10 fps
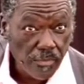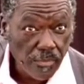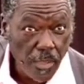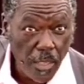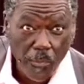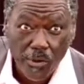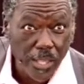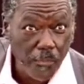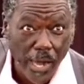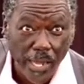People
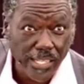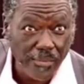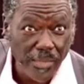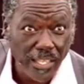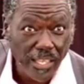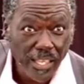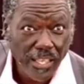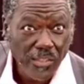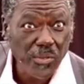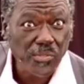keep asking me,
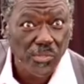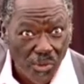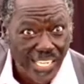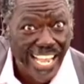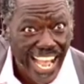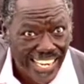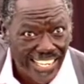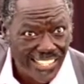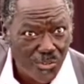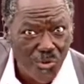you sold
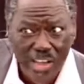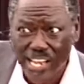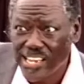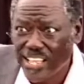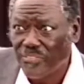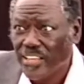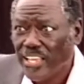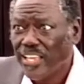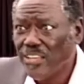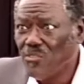Karen to go and live
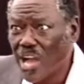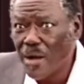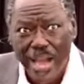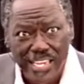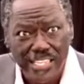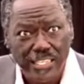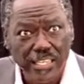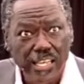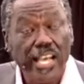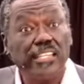in Ukambani?
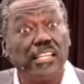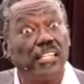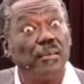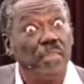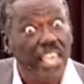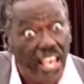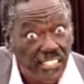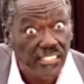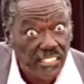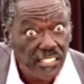I tell them, yes.